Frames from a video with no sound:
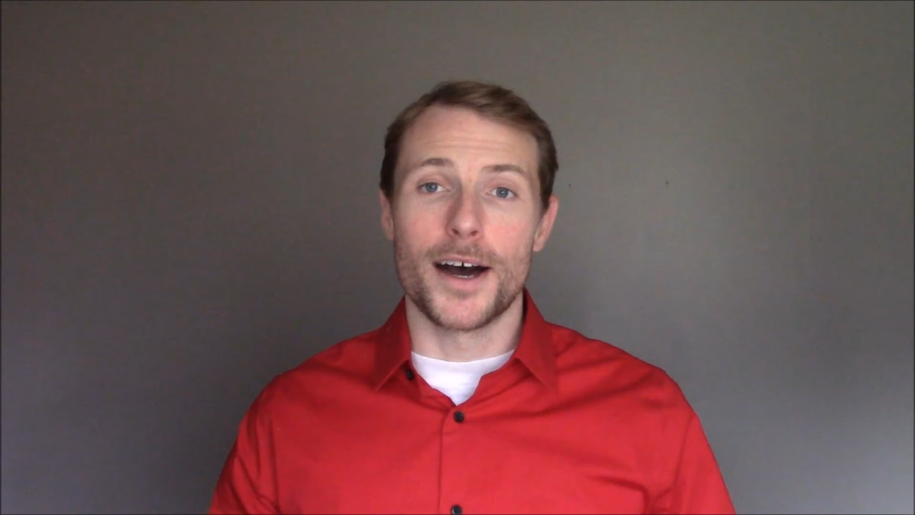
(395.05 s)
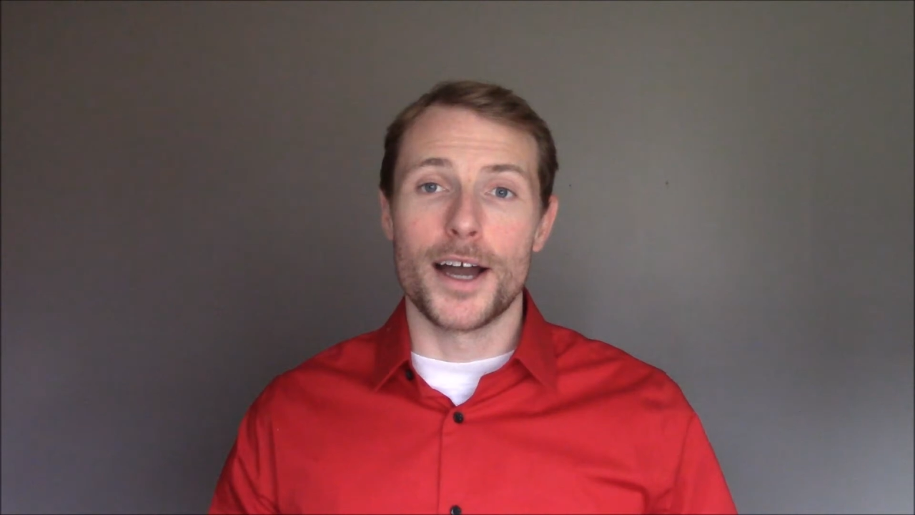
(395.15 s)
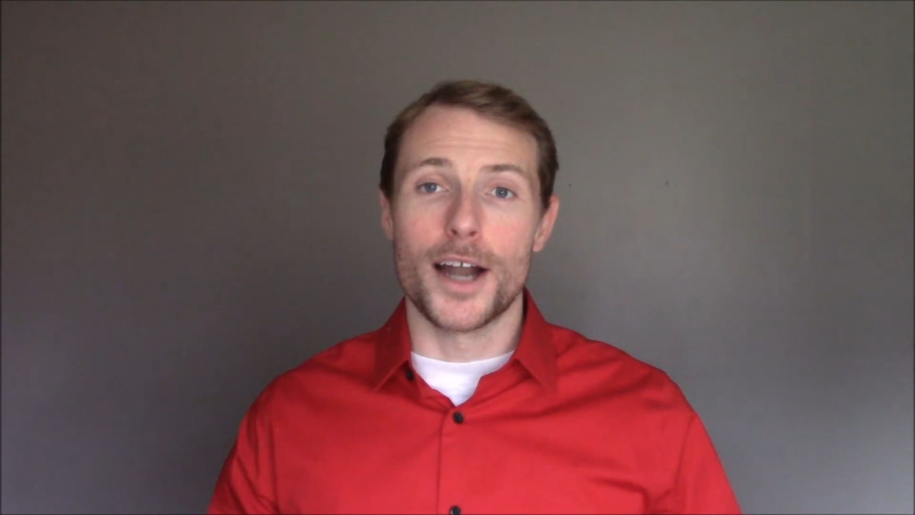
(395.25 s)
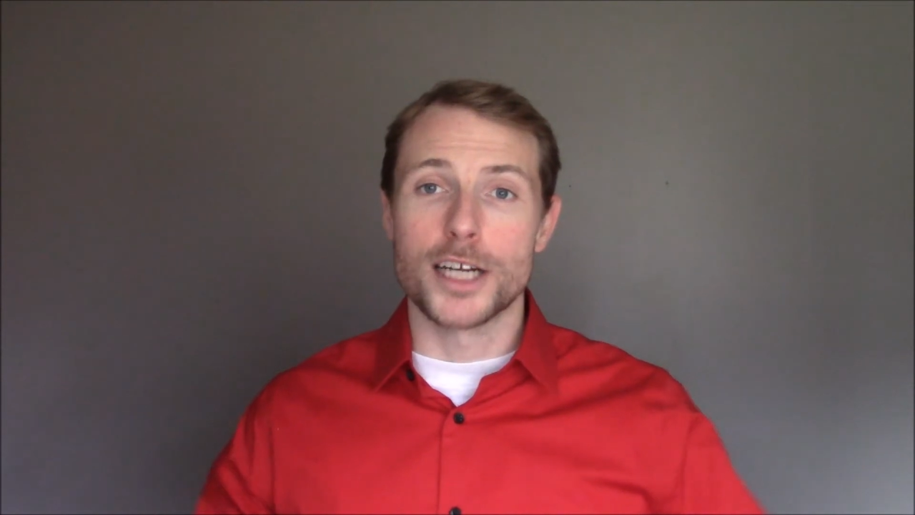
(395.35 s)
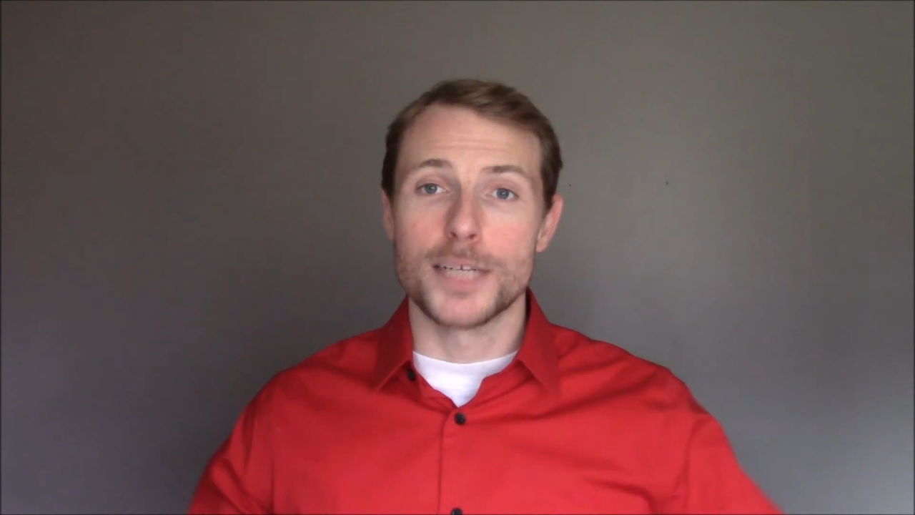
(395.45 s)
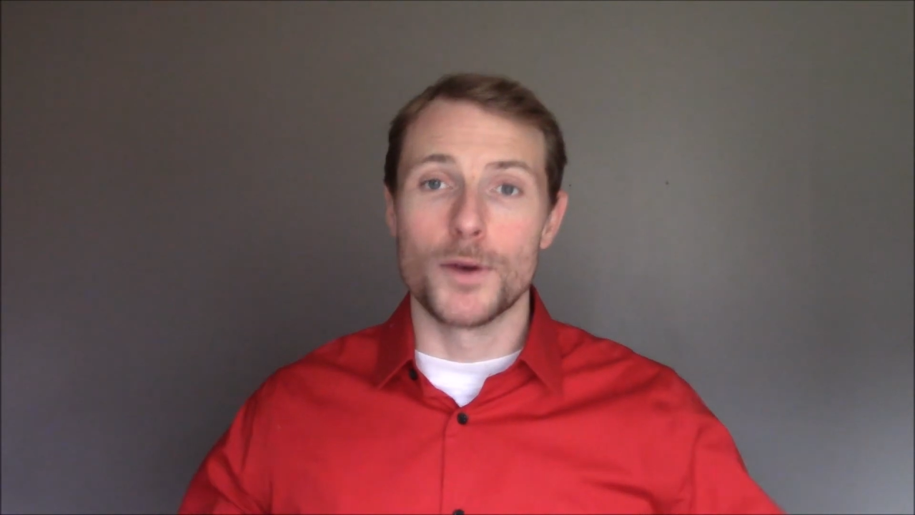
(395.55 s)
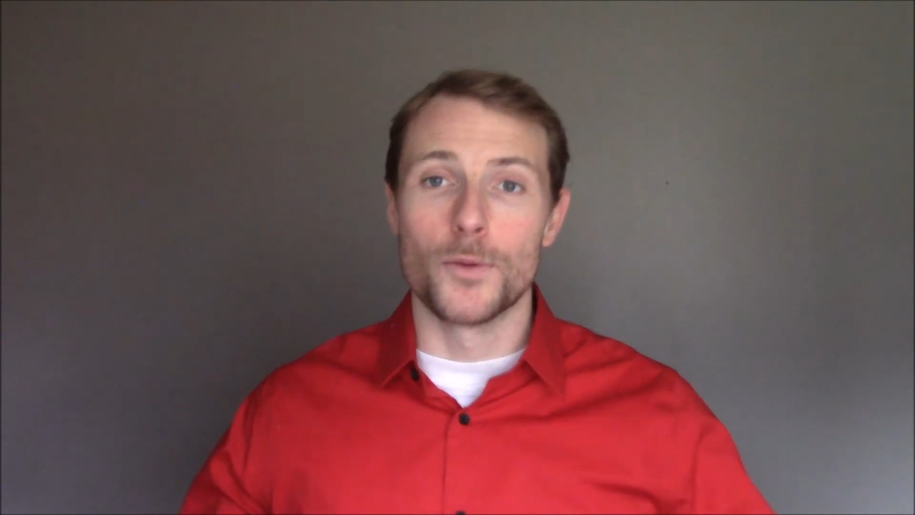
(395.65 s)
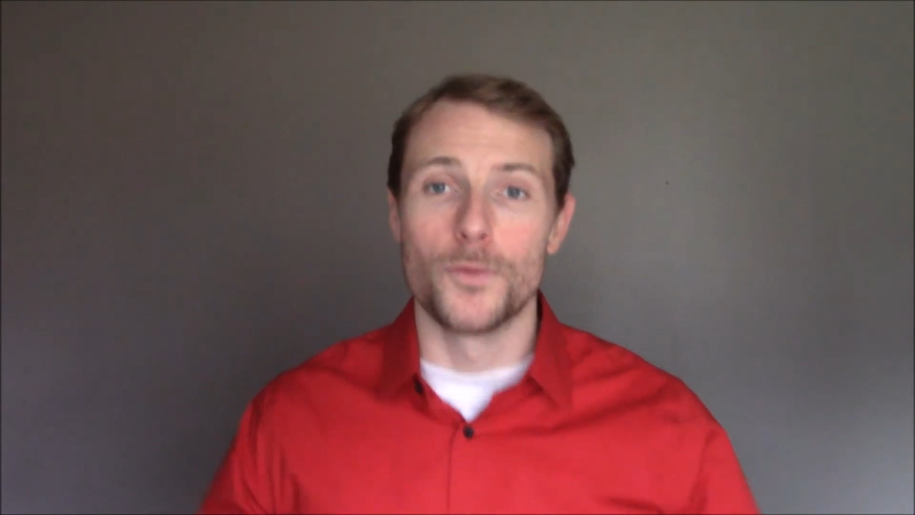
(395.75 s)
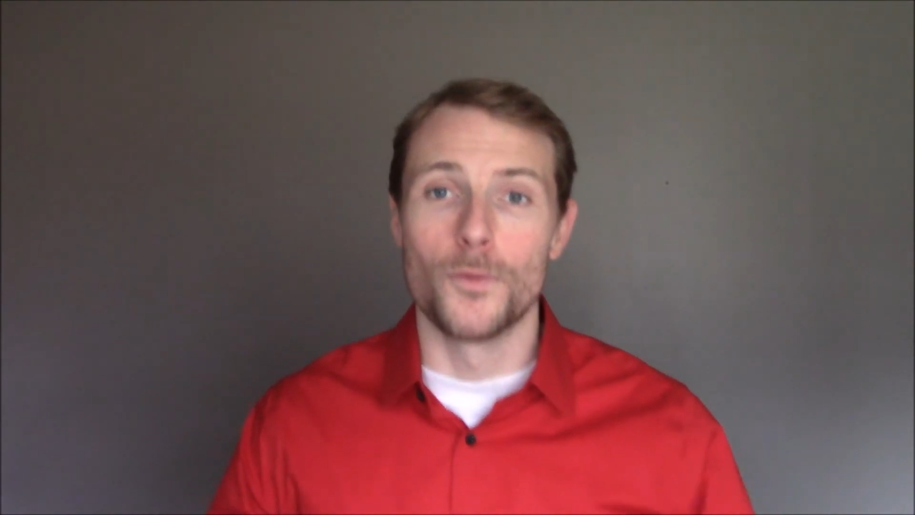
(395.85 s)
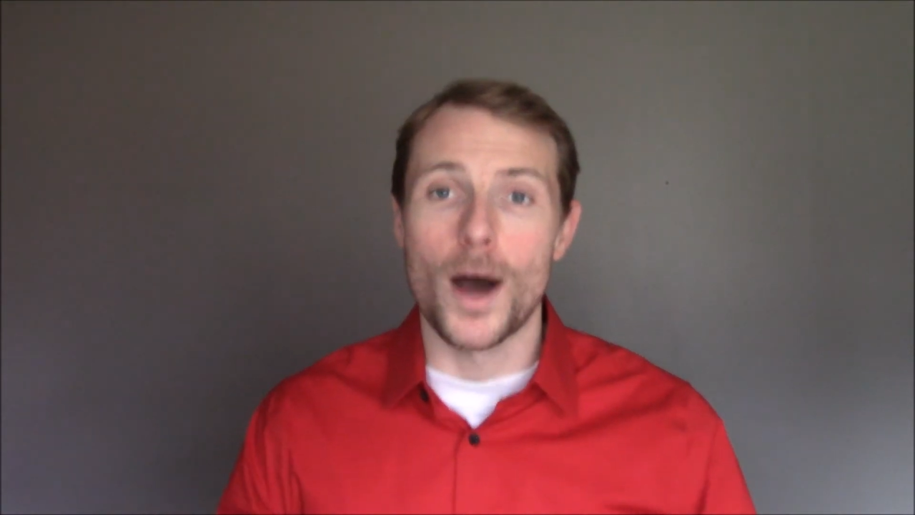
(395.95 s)
an argument
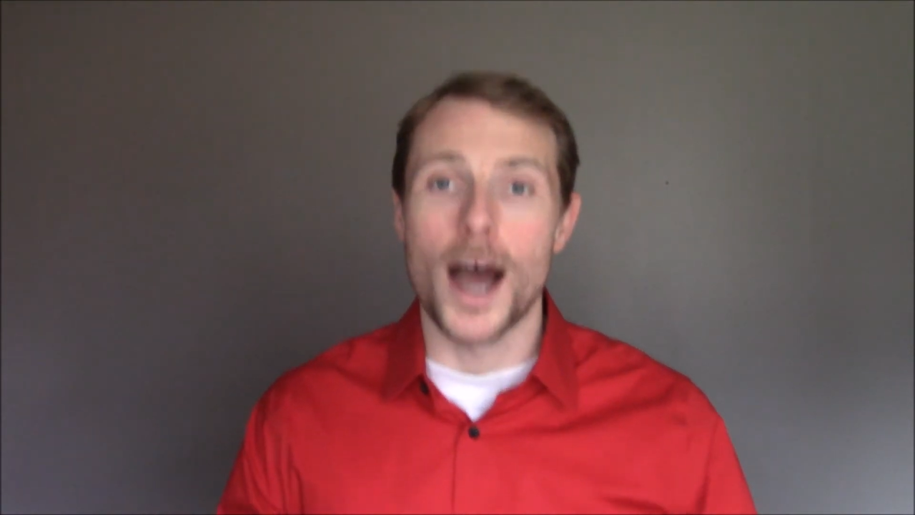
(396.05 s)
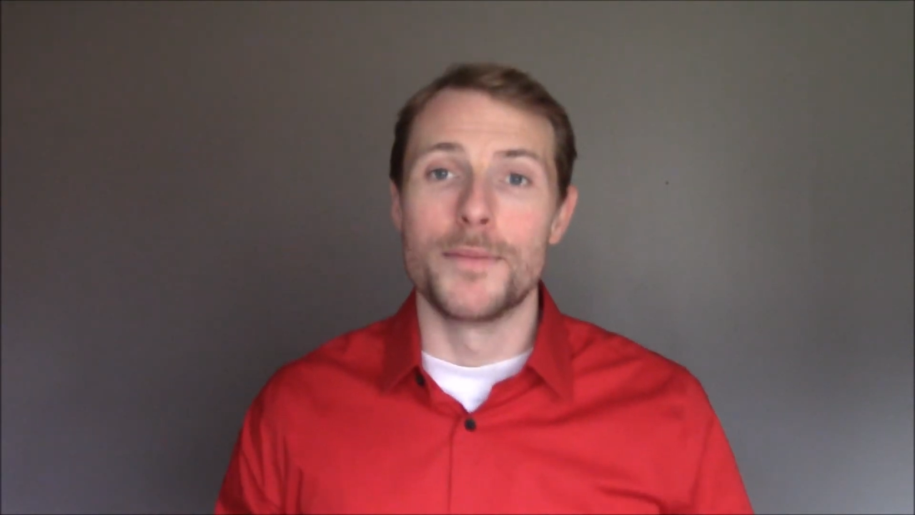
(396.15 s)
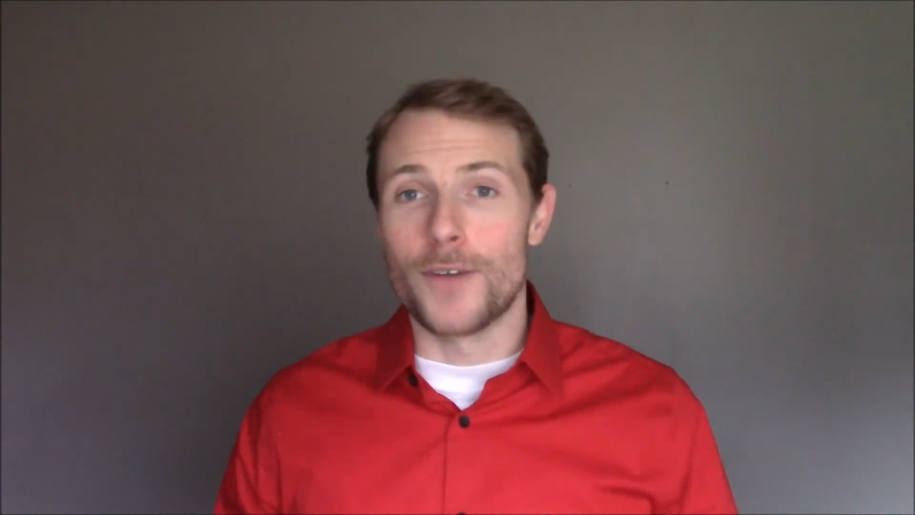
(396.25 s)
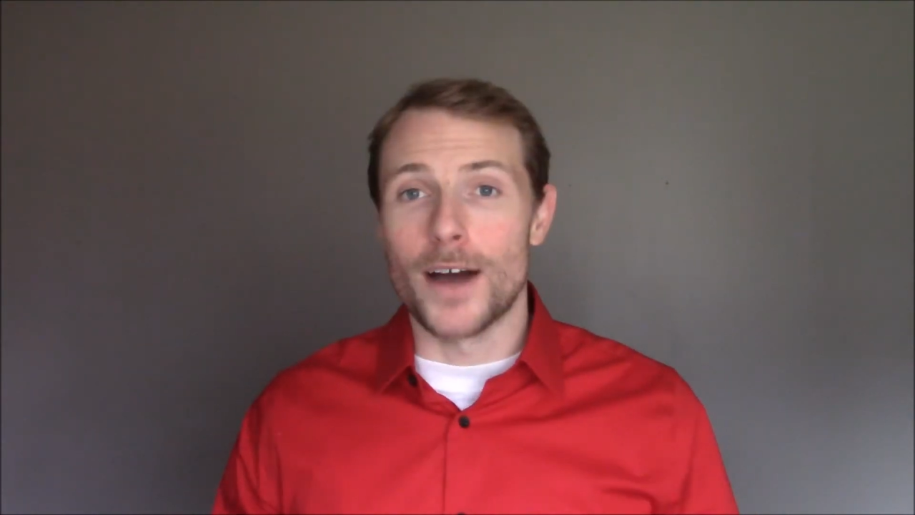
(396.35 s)
why.